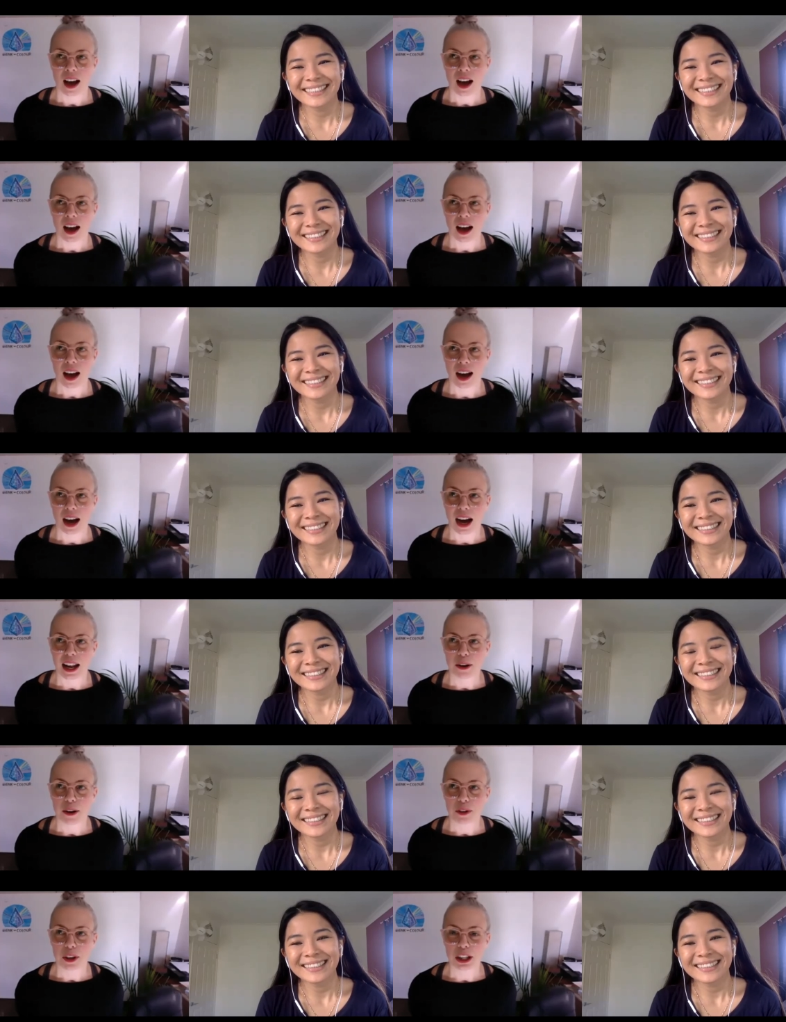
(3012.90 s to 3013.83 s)
Speaker 1: Uh, and I'm
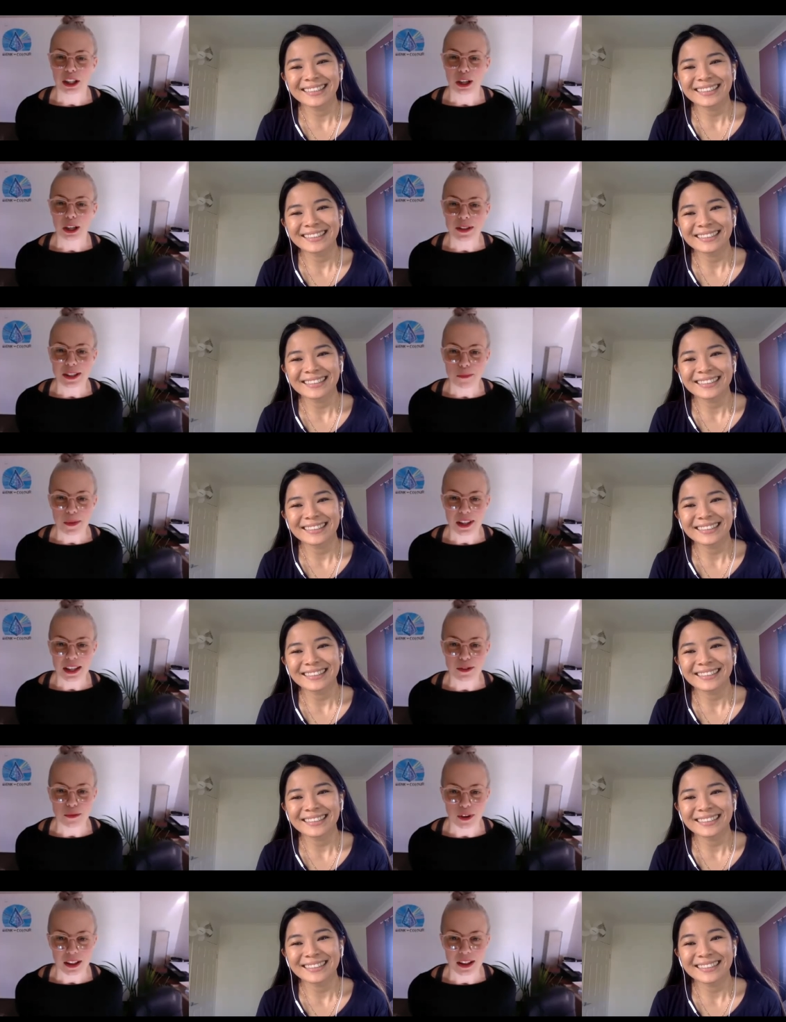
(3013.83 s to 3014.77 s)
going to go something that's
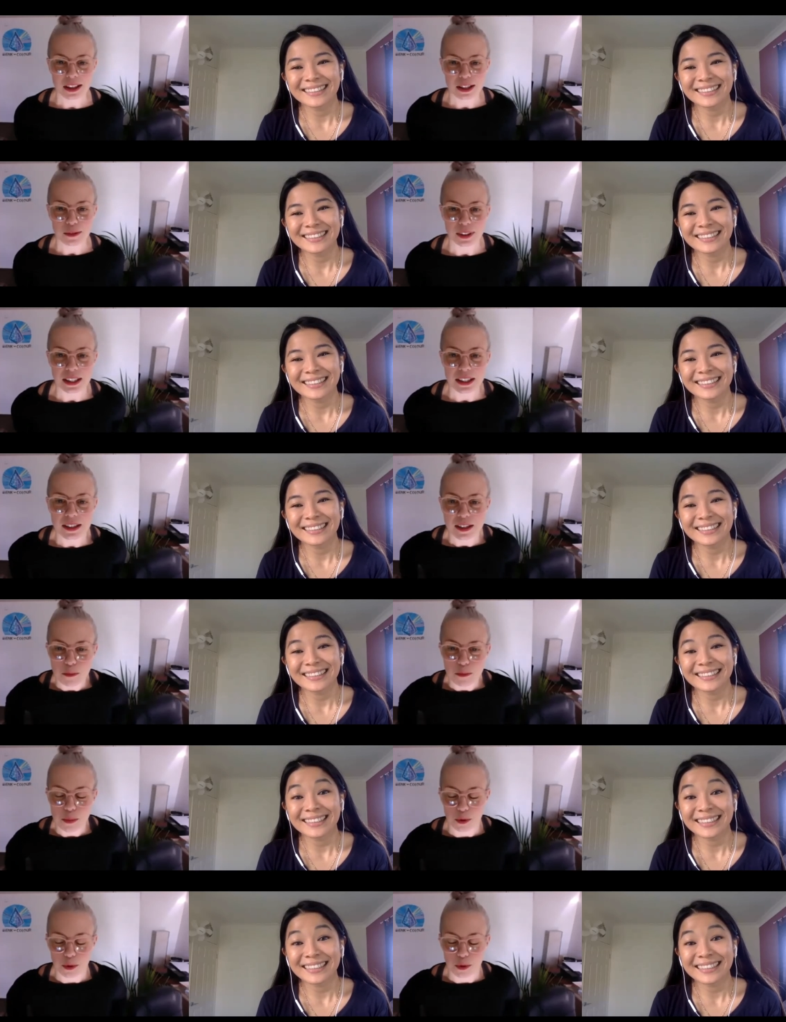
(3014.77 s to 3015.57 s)
relatively simple.